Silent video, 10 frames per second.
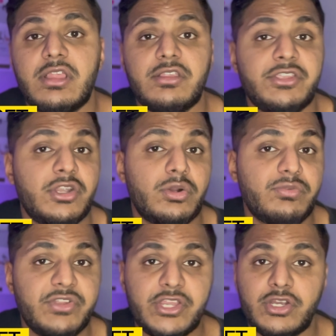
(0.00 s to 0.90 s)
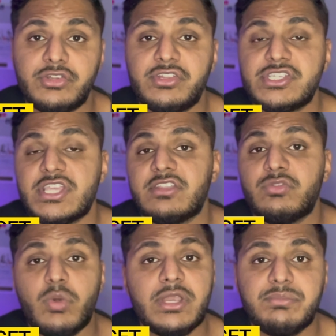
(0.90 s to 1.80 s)
year over year such as
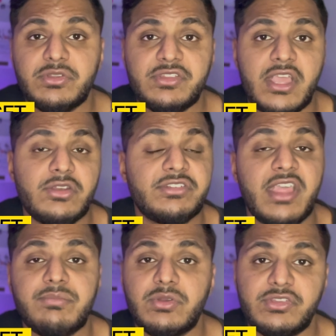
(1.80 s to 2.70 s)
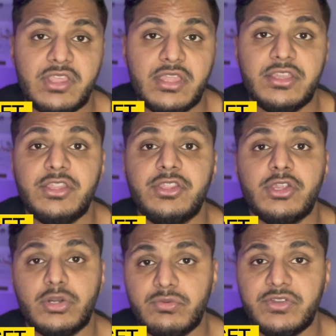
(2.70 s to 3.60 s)
20% or 10%
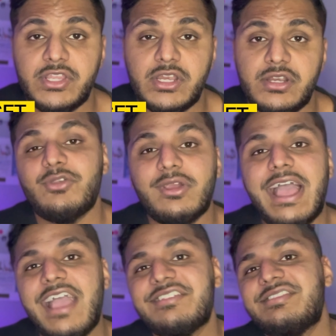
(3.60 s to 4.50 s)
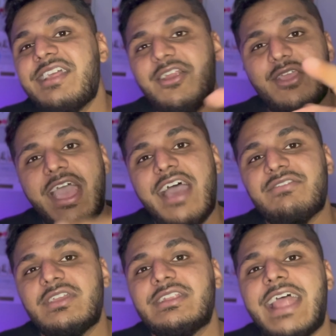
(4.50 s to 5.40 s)
year over year so guys there you have
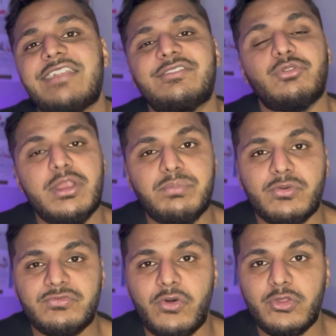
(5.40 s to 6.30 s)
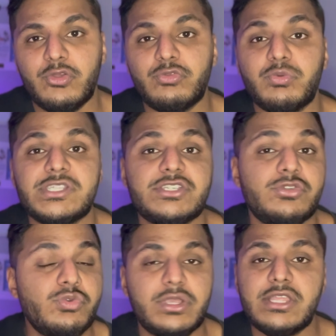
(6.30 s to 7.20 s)
it that's three portfolios which
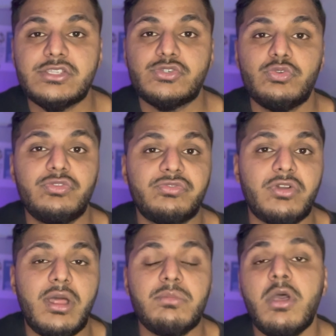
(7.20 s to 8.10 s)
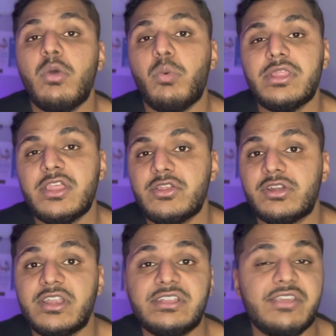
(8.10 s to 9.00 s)
you can choose from whether
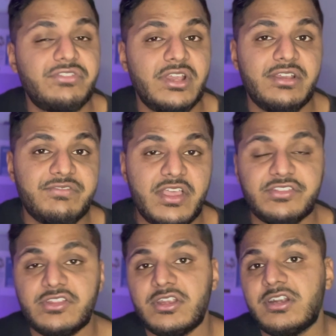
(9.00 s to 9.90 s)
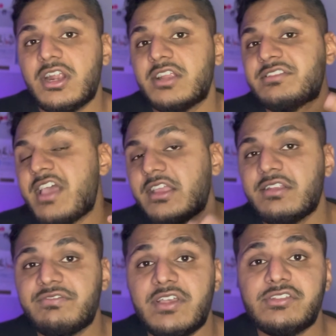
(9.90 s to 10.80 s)
you're a dividend investor a tech
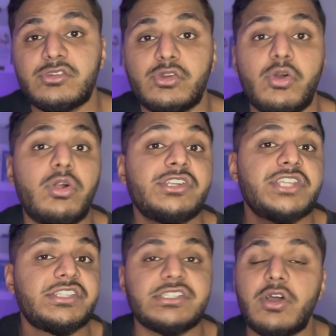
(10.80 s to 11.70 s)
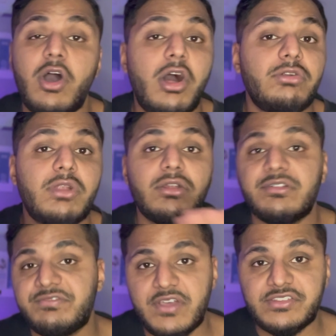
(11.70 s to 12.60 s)
investor or just an all-round
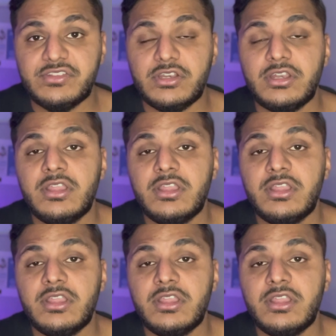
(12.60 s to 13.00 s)
investor